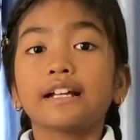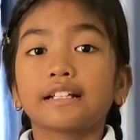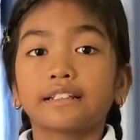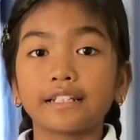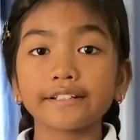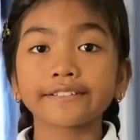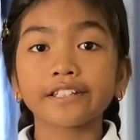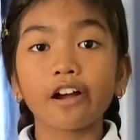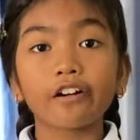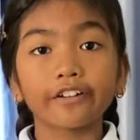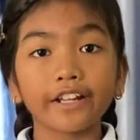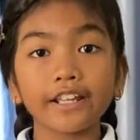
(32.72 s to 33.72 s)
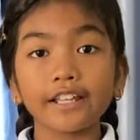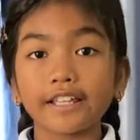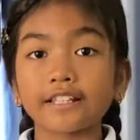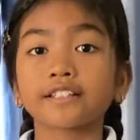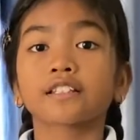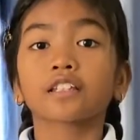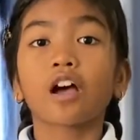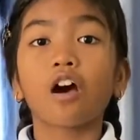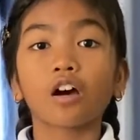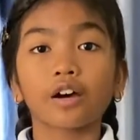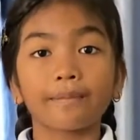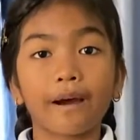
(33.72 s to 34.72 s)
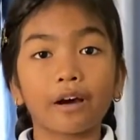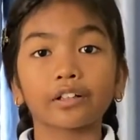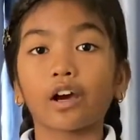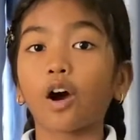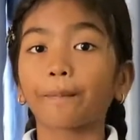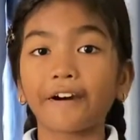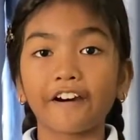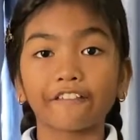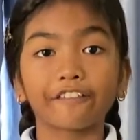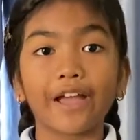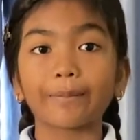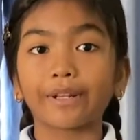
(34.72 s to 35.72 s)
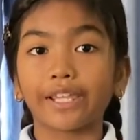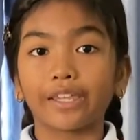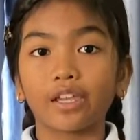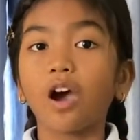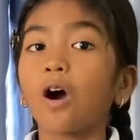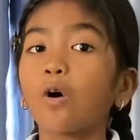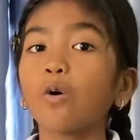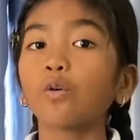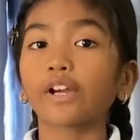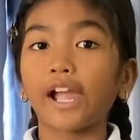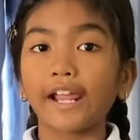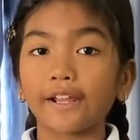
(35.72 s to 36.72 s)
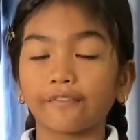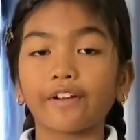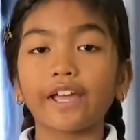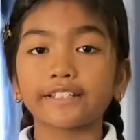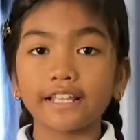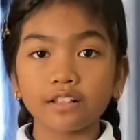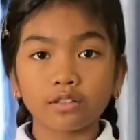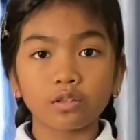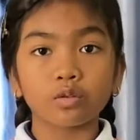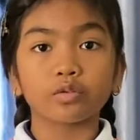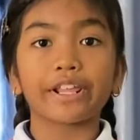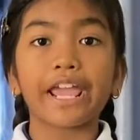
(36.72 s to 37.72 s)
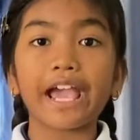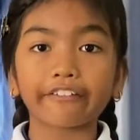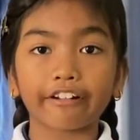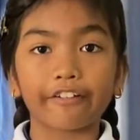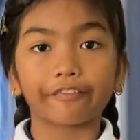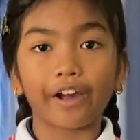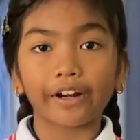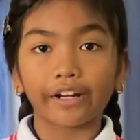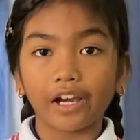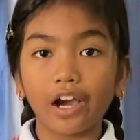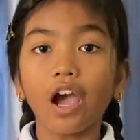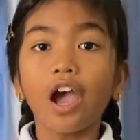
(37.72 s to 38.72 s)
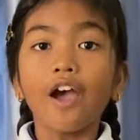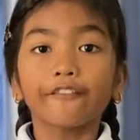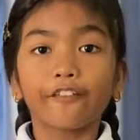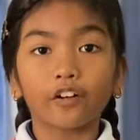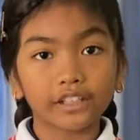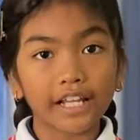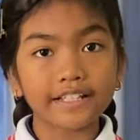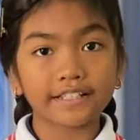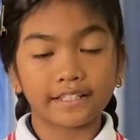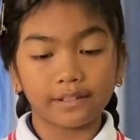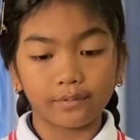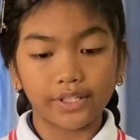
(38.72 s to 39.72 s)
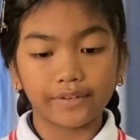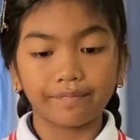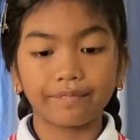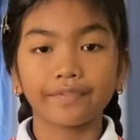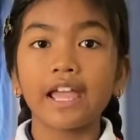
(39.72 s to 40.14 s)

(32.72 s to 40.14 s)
This story is talk about the Hopper family who get invited to their grandfather for Thanksgiving.